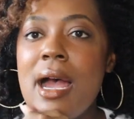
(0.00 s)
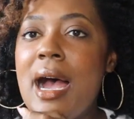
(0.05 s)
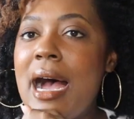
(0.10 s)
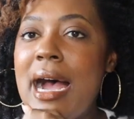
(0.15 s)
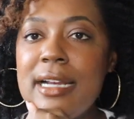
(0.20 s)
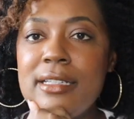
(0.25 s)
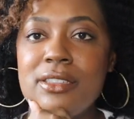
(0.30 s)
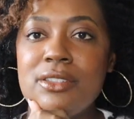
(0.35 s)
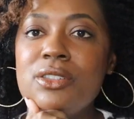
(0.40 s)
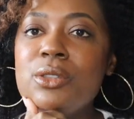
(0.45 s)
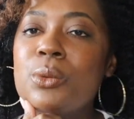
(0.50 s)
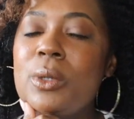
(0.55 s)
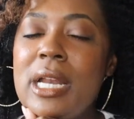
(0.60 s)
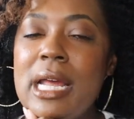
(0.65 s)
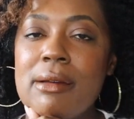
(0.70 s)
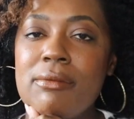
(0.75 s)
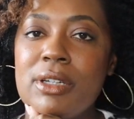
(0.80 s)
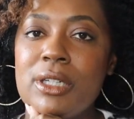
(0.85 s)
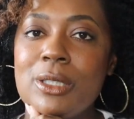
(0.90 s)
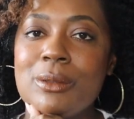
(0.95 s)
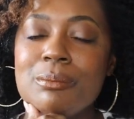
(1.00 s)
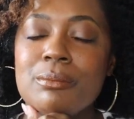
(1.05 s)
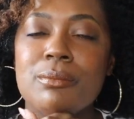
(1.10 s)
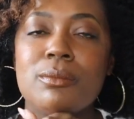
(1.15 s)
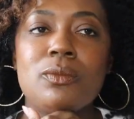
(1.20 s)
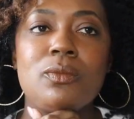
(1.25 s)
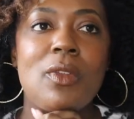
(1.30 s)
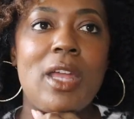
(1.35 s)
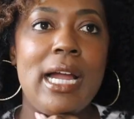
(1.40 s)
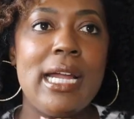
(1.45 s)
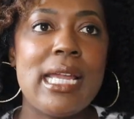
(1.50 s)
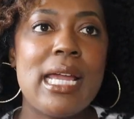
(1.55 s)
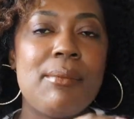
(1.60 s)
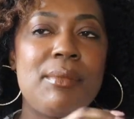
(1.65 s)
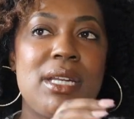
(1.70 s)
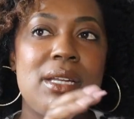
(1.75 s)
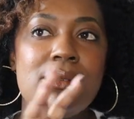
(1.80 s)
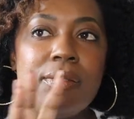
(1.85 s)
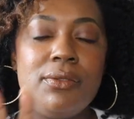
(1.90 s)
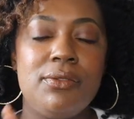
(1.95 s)
I just do whatever. I
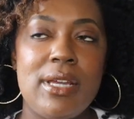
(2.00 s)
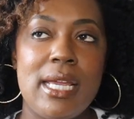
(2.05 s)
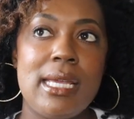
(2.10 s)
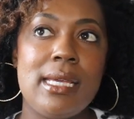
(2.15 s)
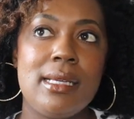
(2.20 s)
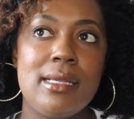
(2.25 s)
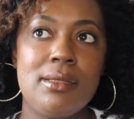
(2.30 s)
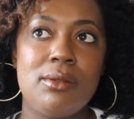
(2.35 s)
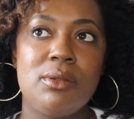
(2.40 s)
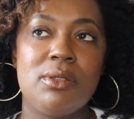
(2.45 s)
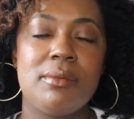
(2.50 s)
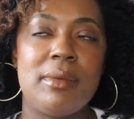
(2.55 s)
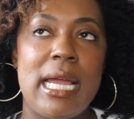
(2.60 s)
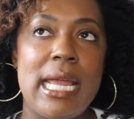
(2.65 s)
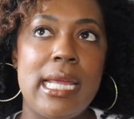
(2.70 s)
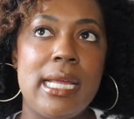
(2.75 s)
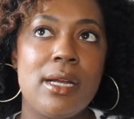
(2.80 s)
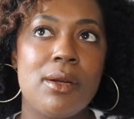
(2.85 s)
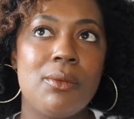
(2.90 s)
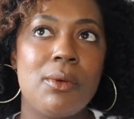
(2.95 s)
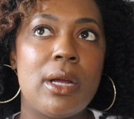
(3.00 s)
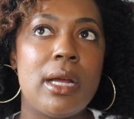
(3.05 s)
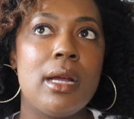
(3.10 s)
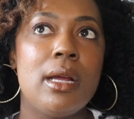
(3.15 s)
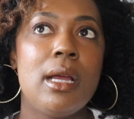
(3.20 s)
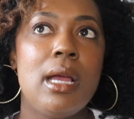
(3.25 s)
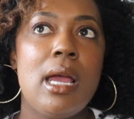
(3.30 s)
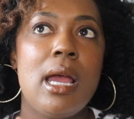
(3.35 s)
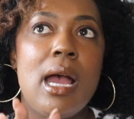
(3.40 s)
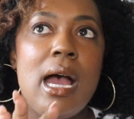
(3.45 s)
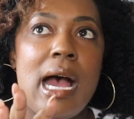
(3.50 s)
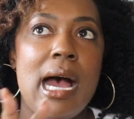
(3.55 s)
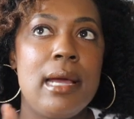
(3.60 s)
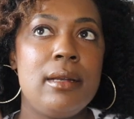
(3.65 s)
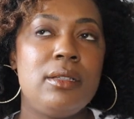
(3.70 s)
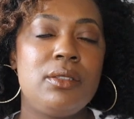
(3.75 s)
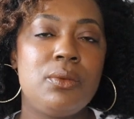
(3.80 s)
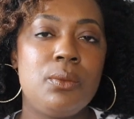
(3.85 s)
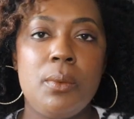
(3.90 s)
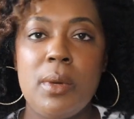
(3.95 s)
am in a phase with my hair where I
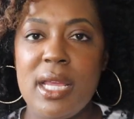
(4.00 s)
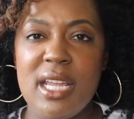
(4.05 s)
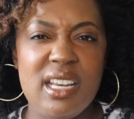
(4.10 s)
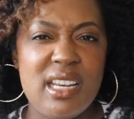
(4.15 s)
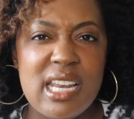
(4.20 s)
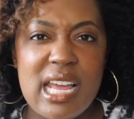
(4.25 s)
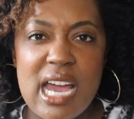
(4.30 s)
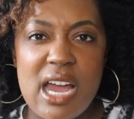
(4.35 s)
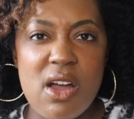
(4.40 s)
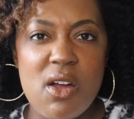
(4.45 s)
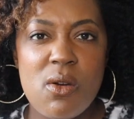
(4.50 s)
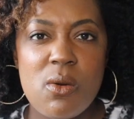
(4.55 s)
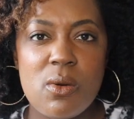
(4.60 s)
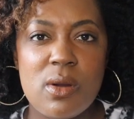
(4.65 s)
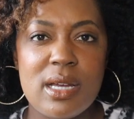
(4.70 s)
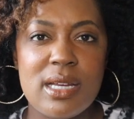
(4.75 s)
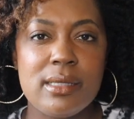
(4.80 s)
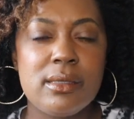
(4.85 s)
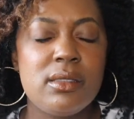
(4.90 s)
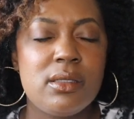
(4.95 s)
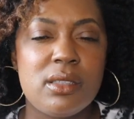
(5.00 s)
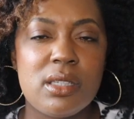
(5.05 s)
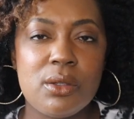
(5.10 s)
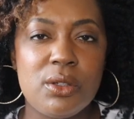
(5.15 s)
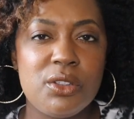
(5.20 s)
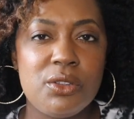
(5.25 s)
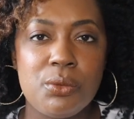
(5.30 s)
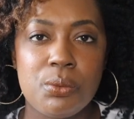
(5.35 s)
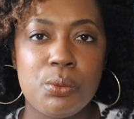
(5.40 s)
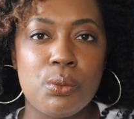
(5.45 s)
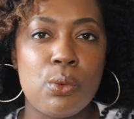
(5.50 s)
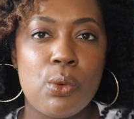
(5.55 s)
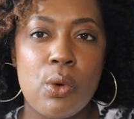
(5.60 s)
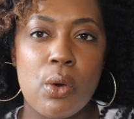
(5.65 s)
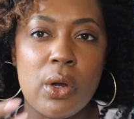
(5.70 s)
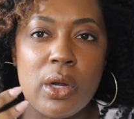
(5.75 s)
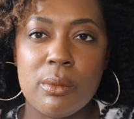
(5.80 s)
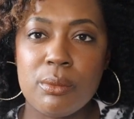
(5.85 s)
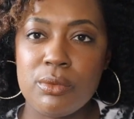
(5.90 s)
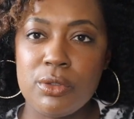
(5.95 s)
just wait now until it's
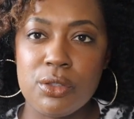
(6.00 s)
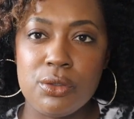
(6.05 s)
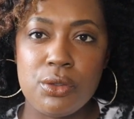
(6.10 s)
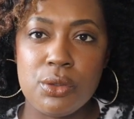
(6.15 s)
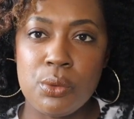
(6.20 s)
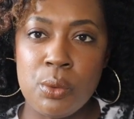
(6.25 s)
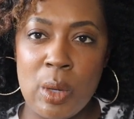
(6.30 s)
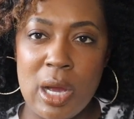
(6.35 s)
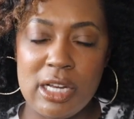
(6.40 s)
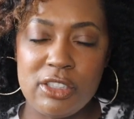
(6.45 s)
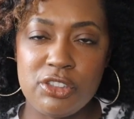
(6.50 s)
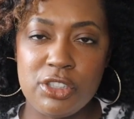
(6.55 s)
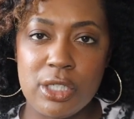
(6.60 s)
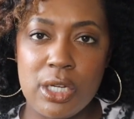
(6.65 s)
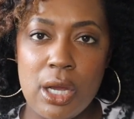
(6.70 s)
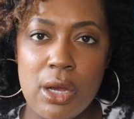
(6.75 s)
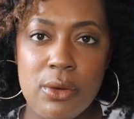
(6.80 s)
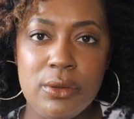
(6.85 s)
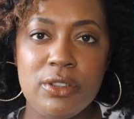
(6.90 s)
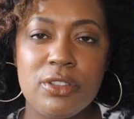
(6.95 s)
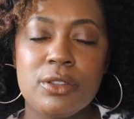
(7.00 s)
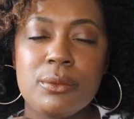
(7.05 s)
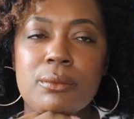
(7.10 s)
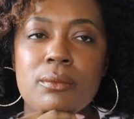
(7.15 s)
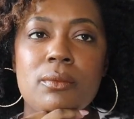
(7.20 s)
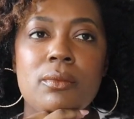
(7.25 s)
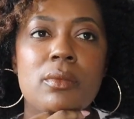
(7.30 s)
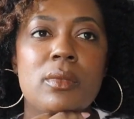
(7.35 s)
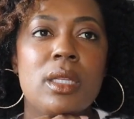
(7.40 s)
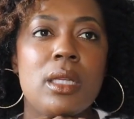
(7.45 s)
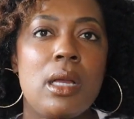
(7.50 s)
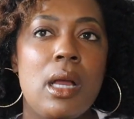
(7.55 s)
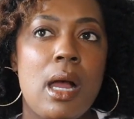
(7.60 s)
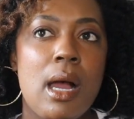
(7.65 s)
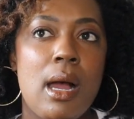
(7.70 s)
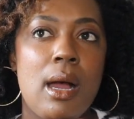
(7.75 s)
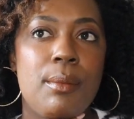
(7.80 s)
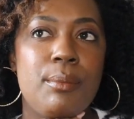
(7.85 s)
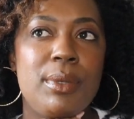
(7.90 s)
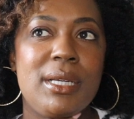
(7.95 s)
warm to do wash and goes,
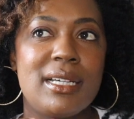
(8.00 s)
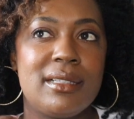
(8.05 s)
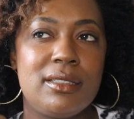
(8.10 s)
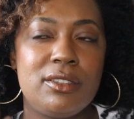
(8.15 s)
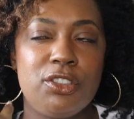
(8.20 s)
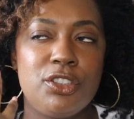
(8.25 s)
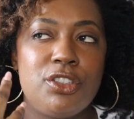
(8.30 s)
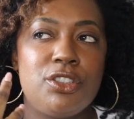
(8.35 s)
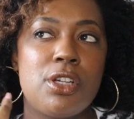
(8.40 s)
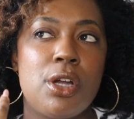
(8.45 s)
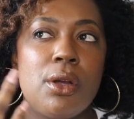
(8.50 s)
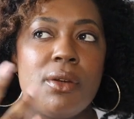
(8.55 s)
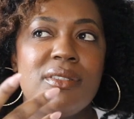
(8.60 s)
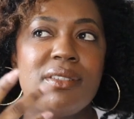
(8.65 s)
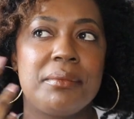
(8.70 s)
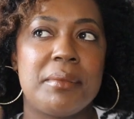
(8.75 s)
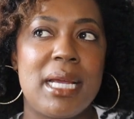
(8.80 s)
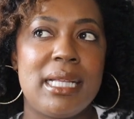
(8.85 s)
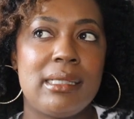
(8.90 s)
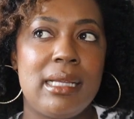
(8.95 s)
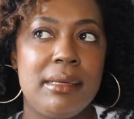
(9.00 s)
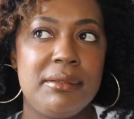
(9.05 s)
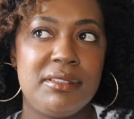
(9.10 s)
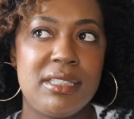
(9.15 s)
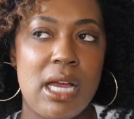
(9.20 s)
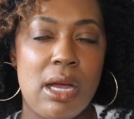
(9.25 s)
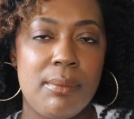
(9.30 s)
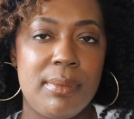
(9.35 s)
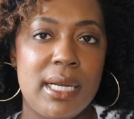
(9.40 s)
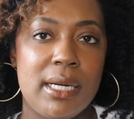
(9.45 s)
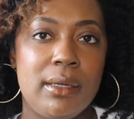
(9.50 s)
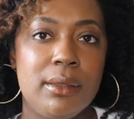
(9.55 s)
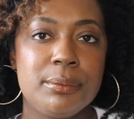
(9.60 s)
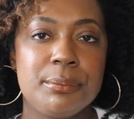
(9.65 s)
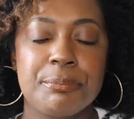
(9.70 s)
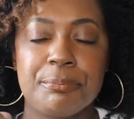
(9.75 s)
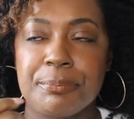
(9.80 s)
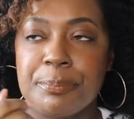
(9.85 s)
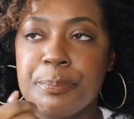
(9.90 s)
because it just serves my lifestyle better.